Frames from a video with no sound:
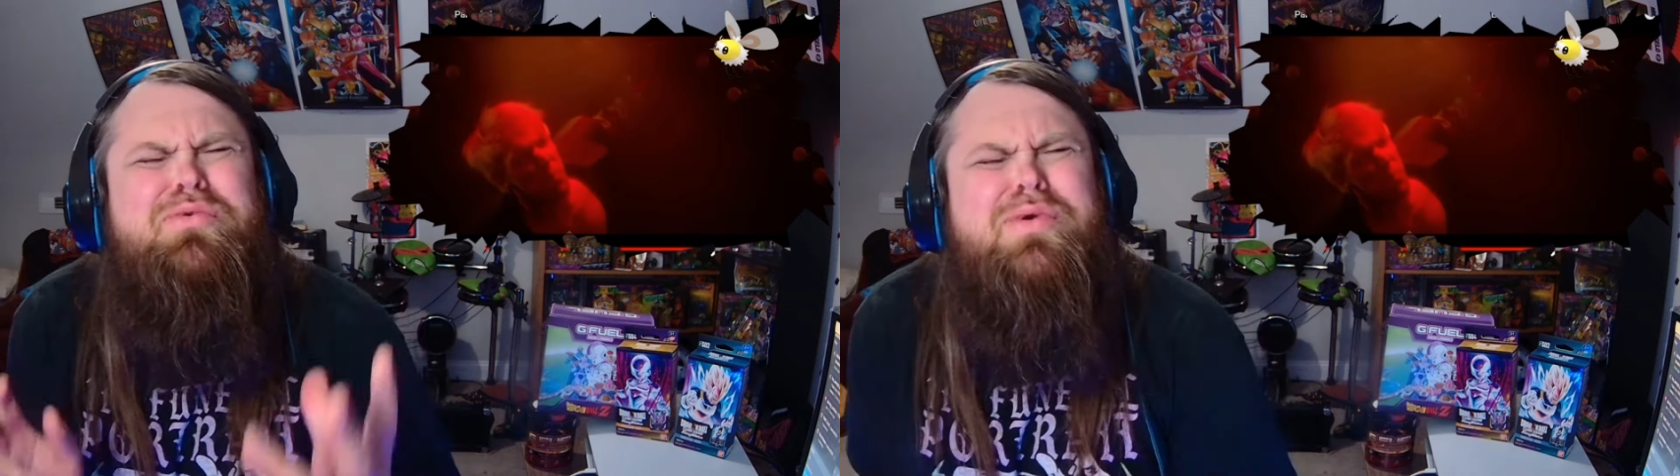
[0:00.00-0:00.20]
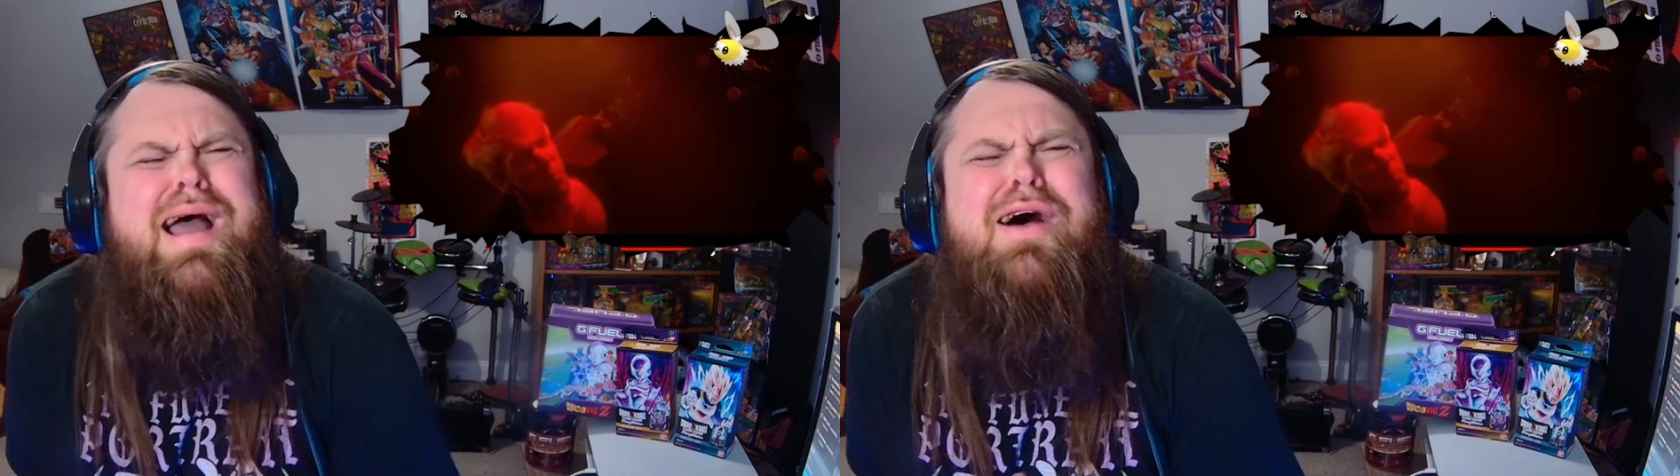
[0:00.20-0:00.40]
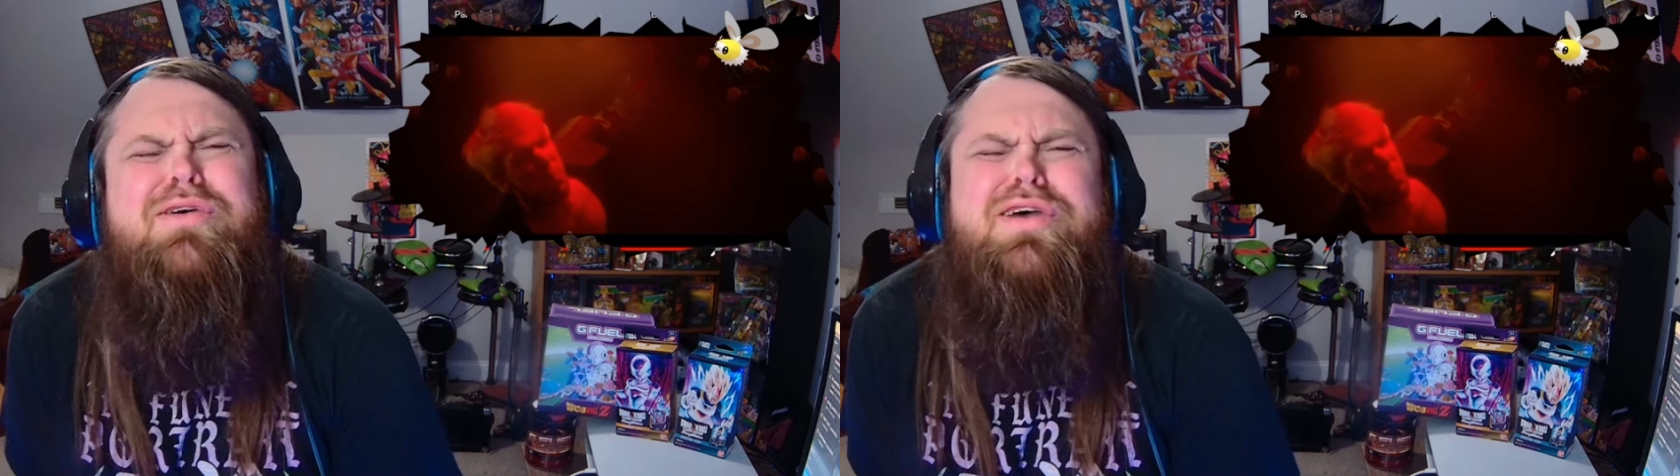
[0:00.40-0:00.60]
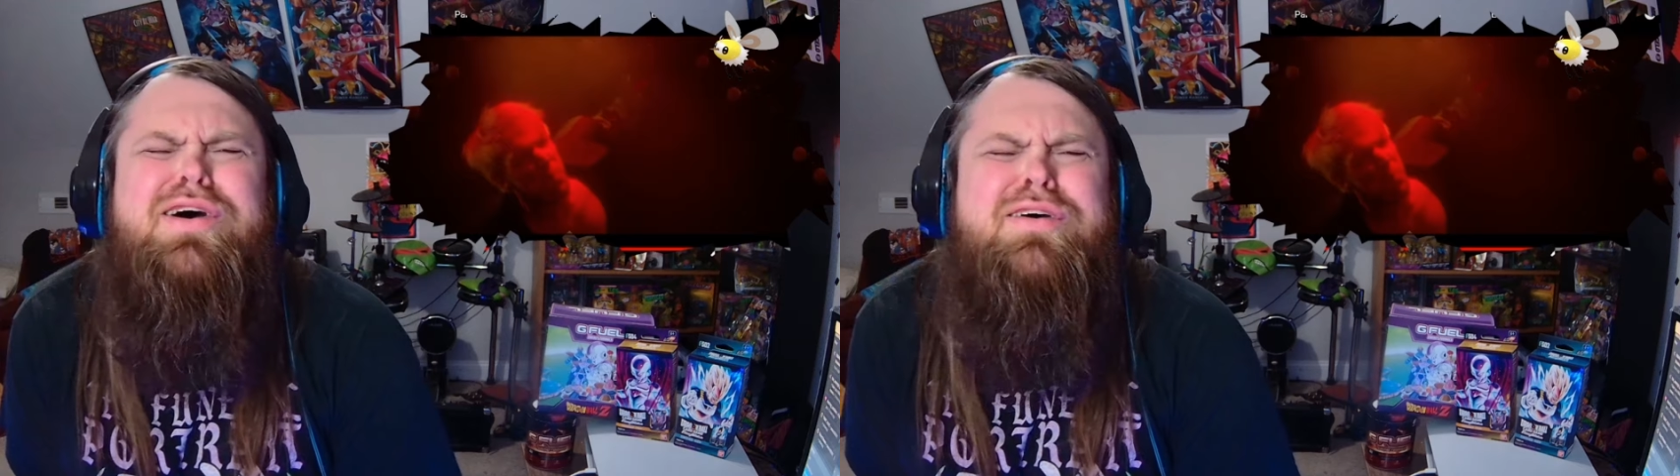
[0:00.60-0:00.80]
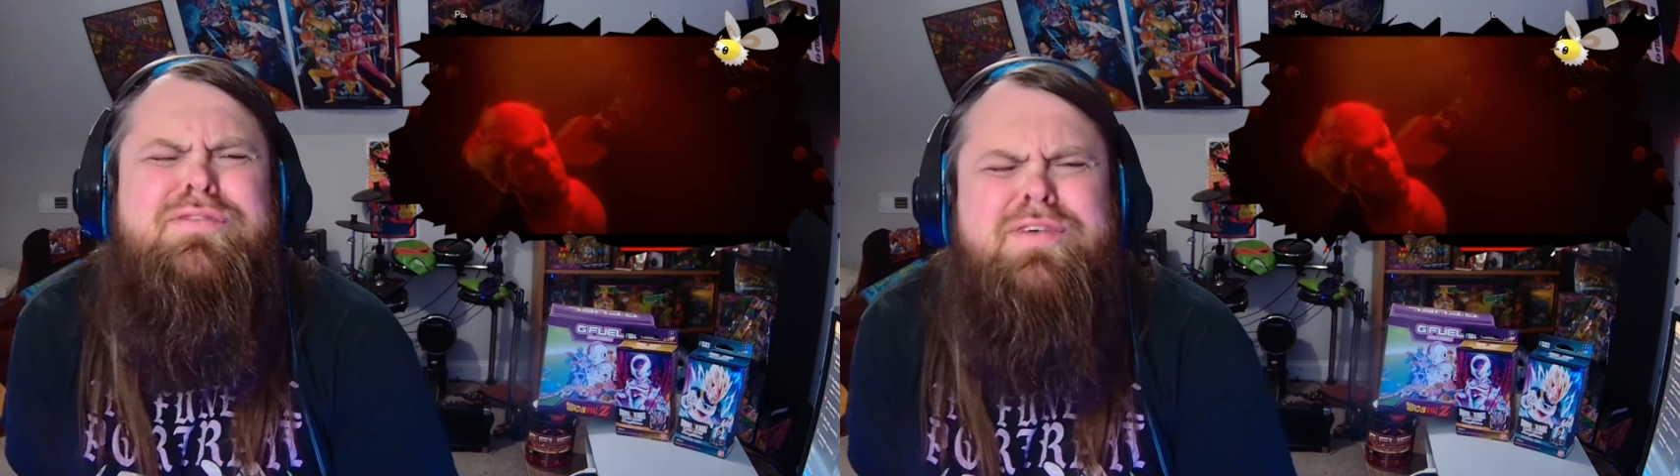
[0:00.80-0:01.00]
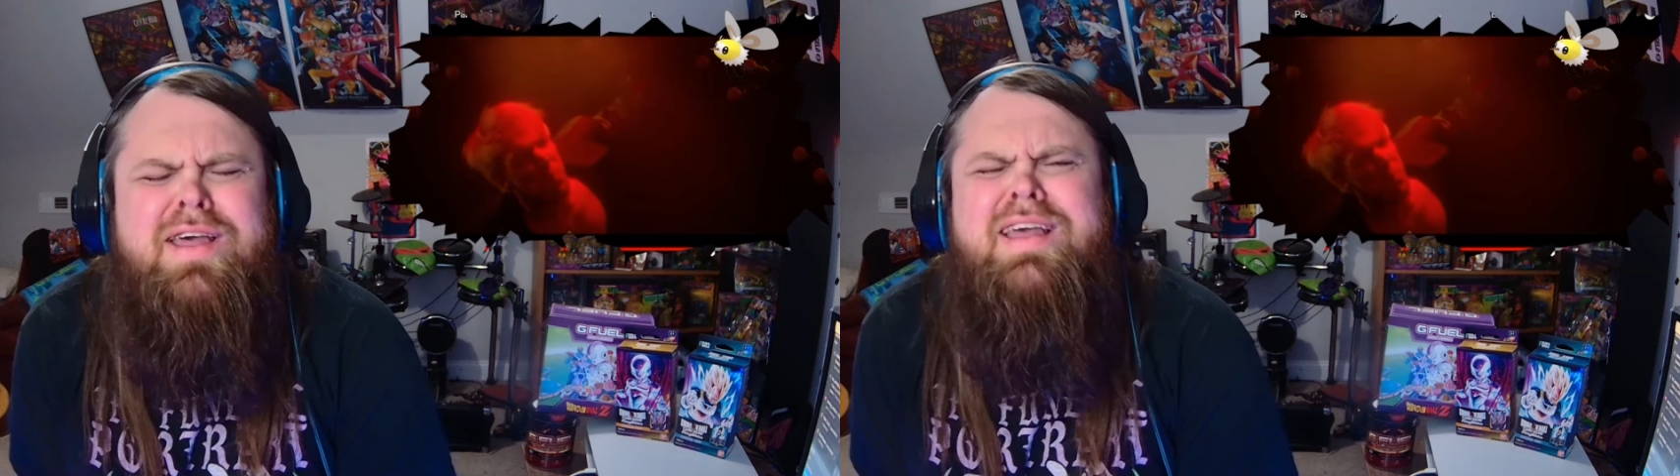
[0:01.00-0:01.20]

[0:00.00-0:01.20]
proud of.